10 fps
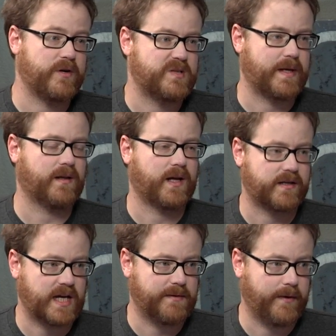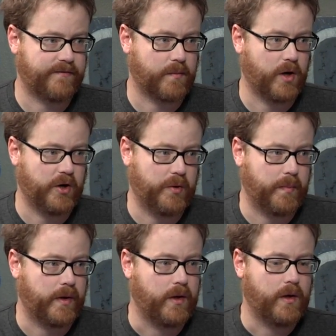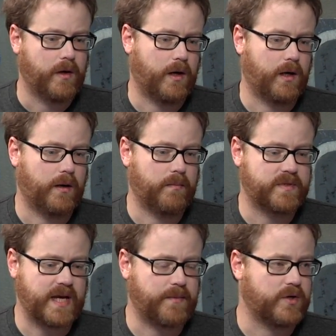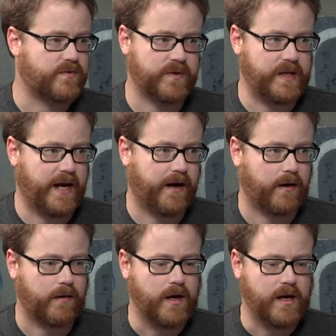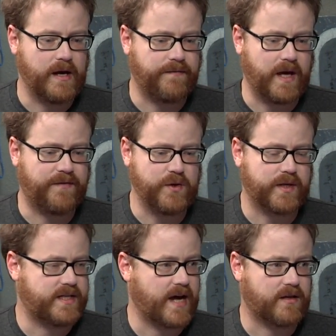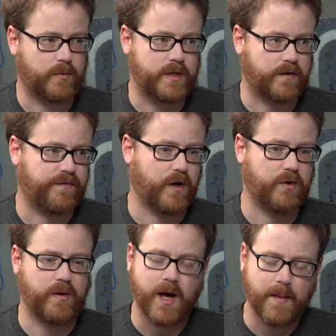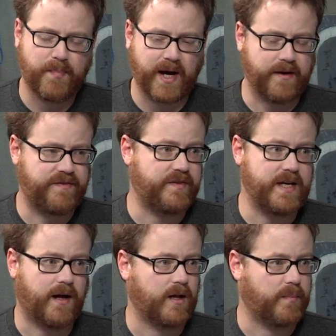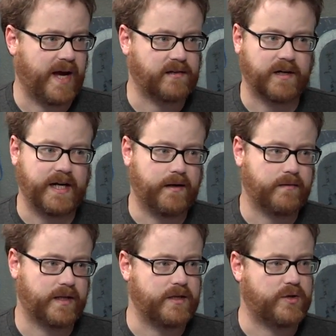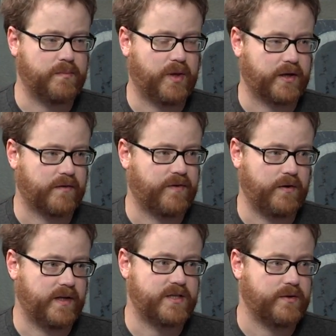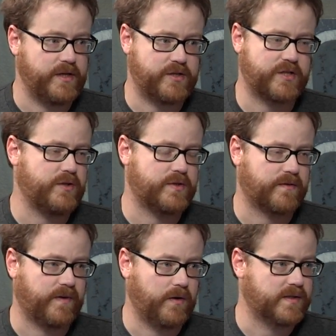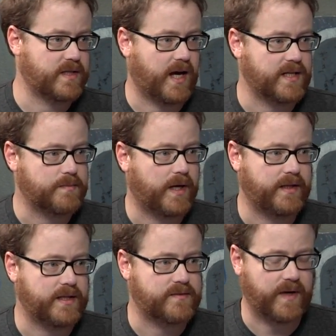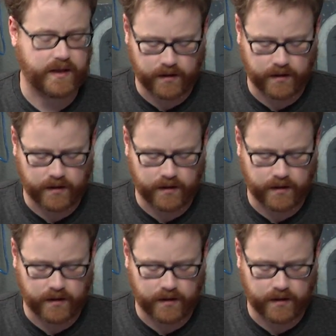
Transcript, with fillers: you spend a lot of time away from home, Um, same goes for the Air. If, if you can tether with your phone, buy a fifty dollar battery that you can plug your phone into and you just use your phone as the hotspot, that's fine.